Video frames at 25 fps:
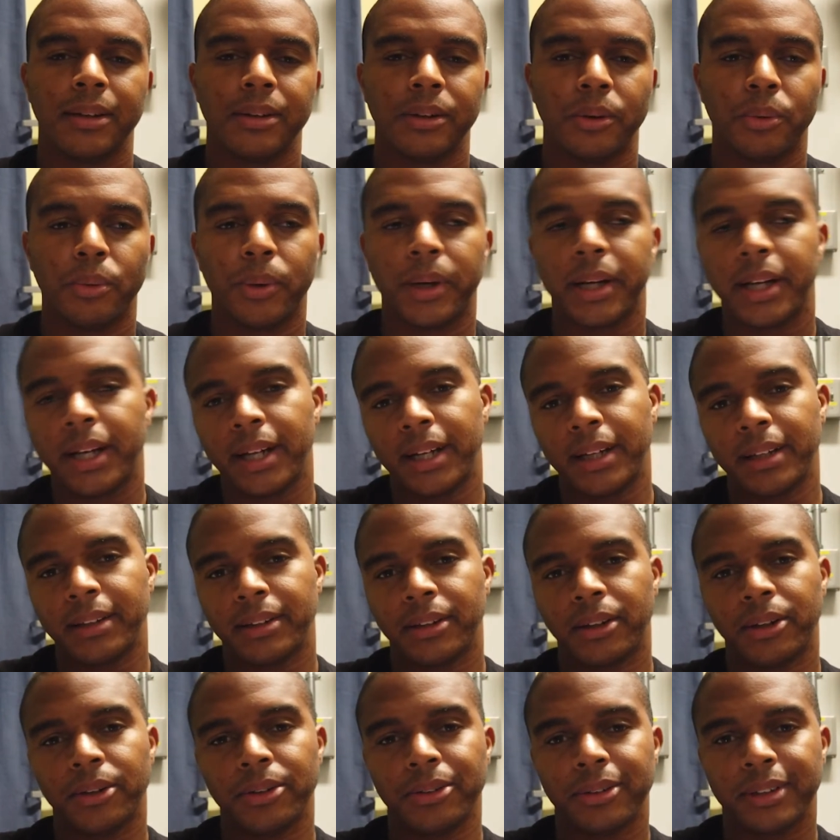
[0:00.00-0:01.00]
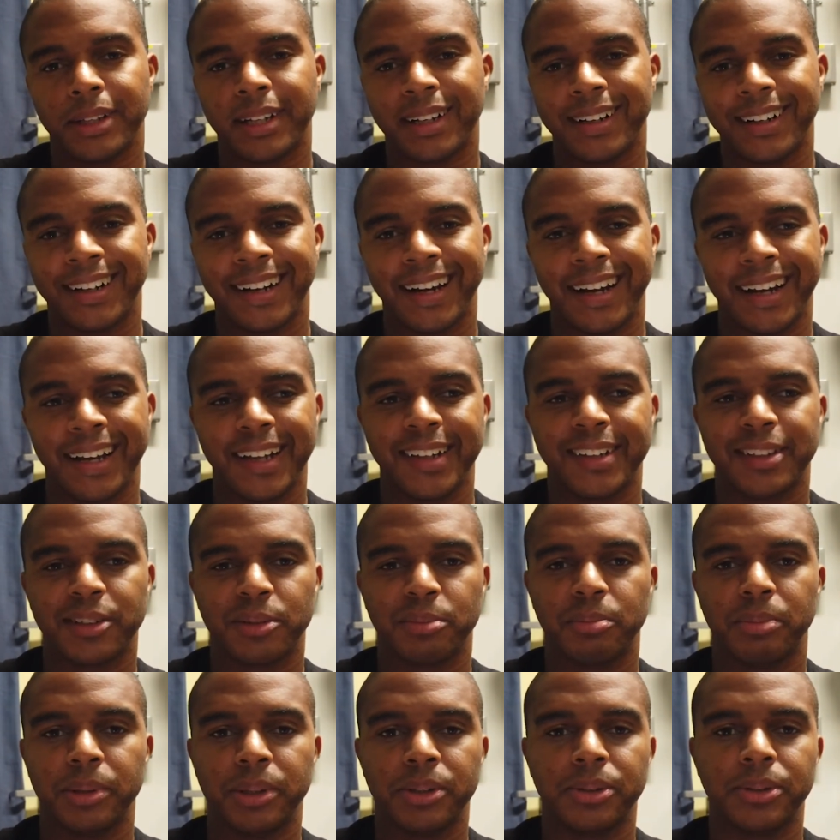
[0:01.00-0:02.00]
the way their heads
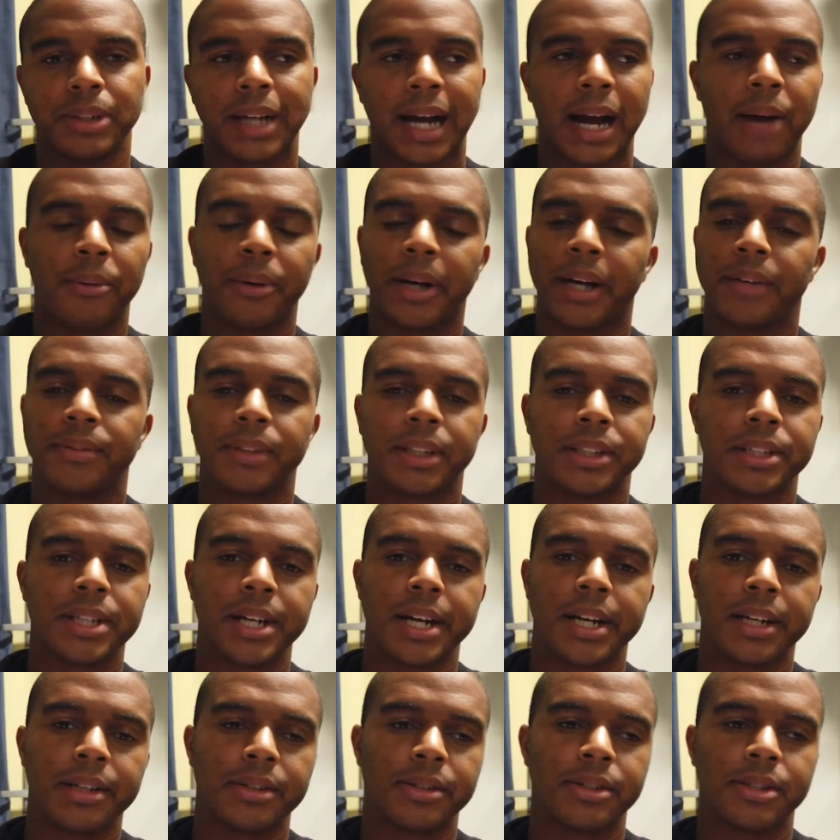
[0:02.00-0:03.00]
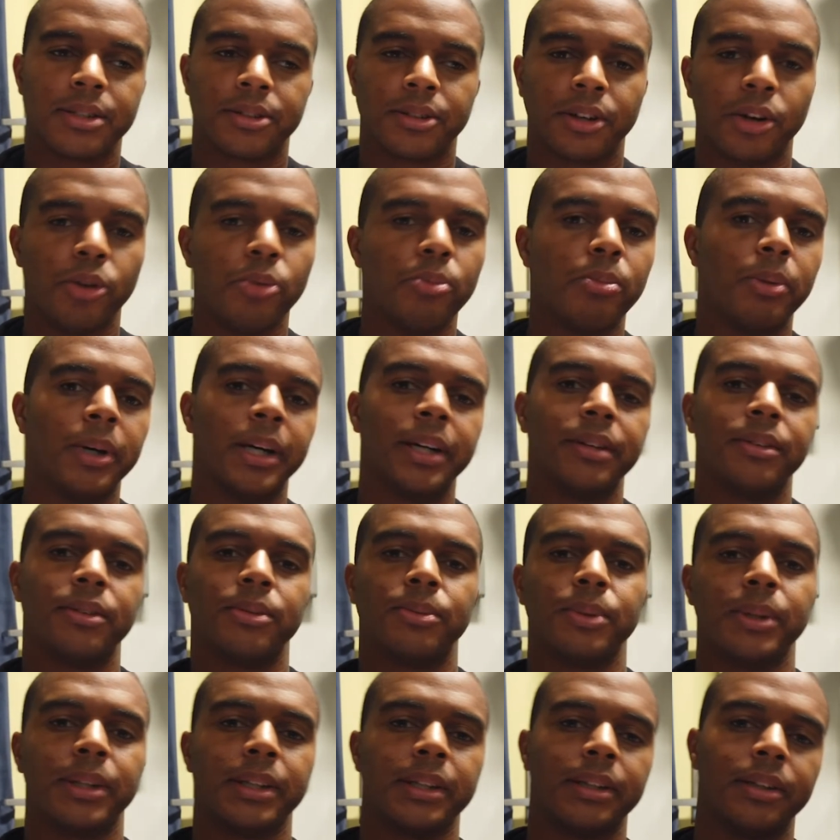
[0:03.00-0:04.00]
are built, I would have to change so
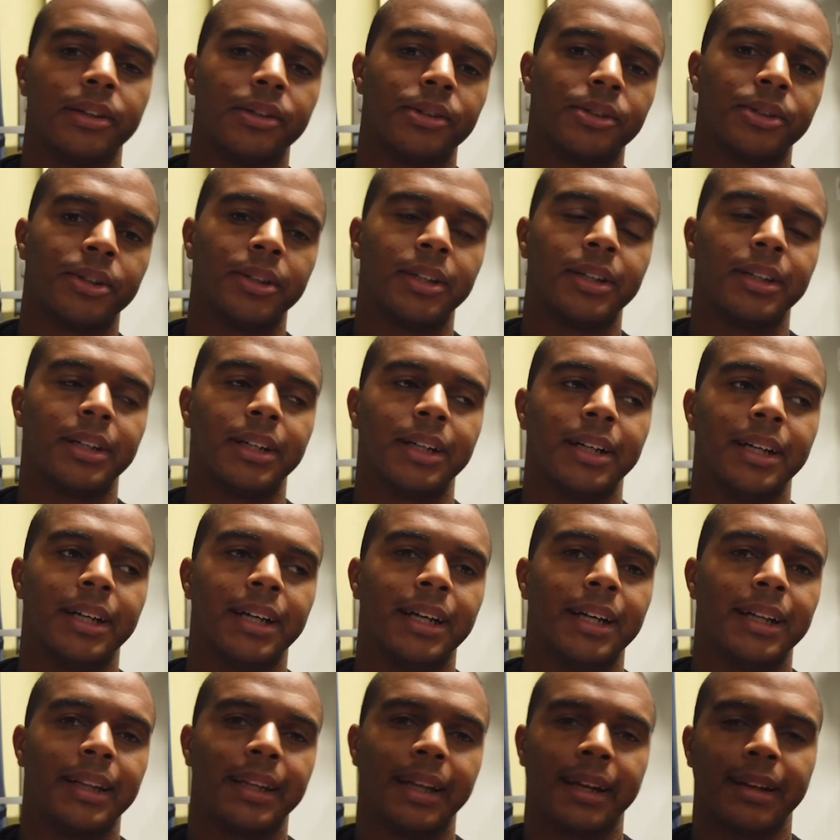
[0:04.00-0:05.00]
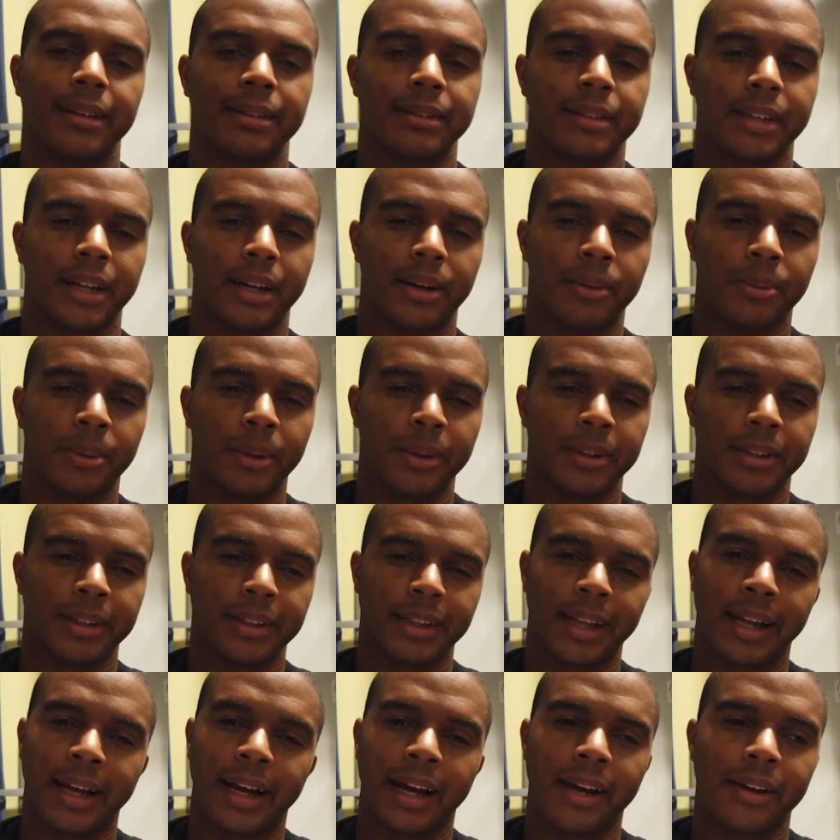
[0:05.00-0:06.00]
much within the truck that it's not worth
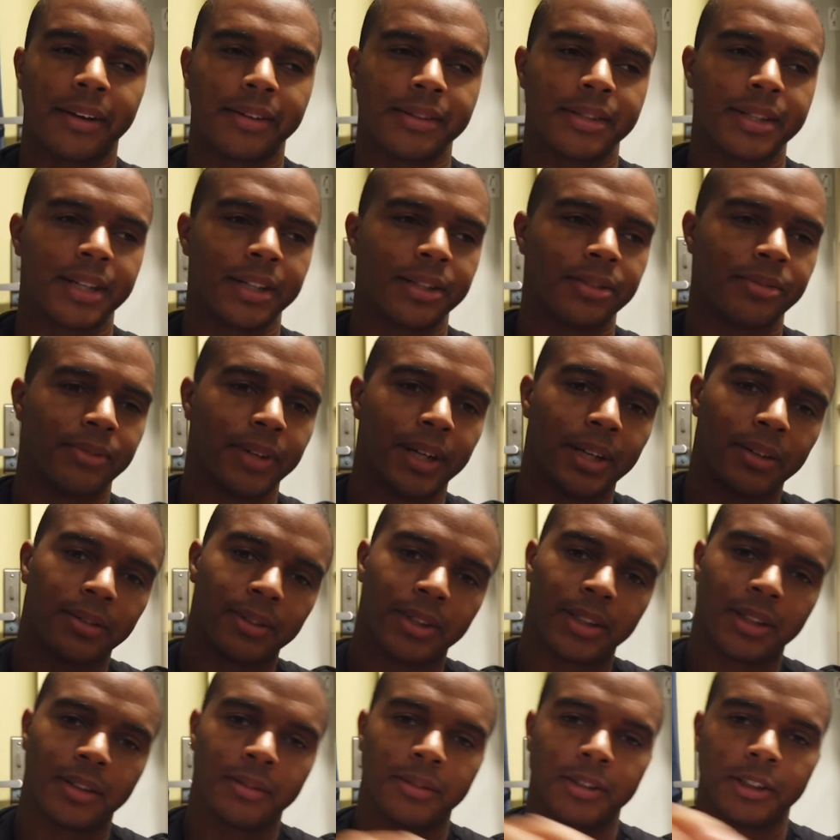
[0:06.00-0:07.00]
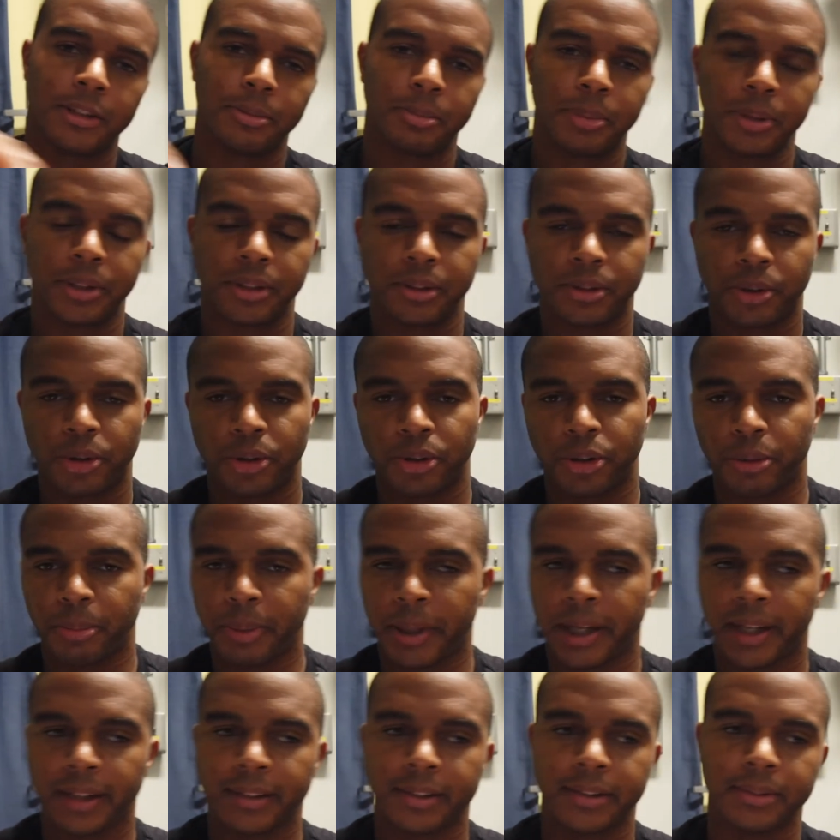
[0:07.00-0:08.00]
it. Like, I gotta change valve covers, put the coil
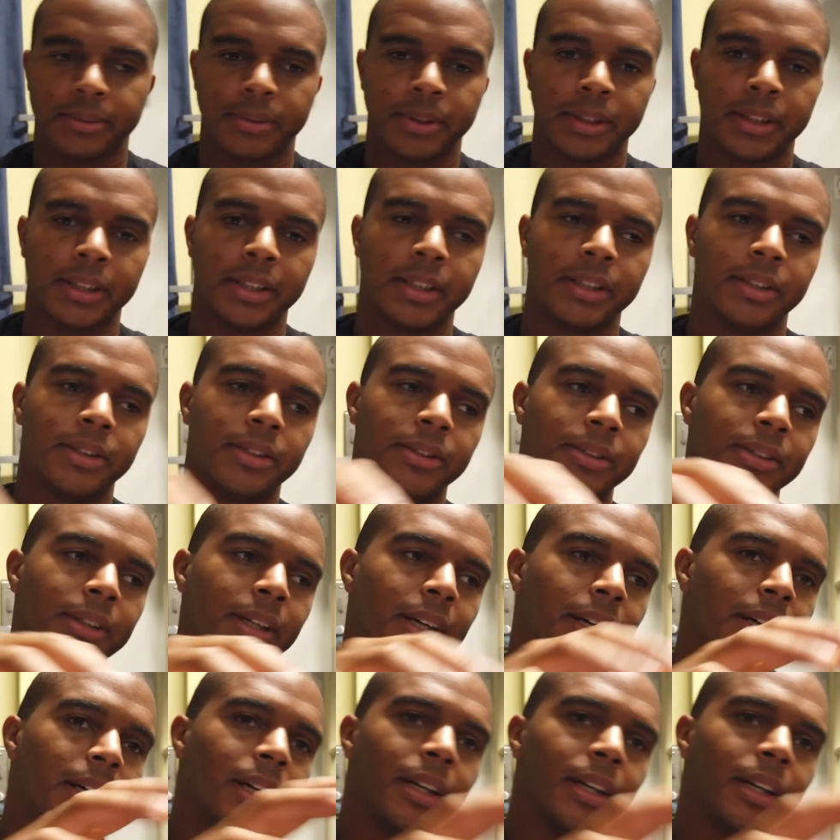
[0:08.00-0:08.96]
pack somewhere else.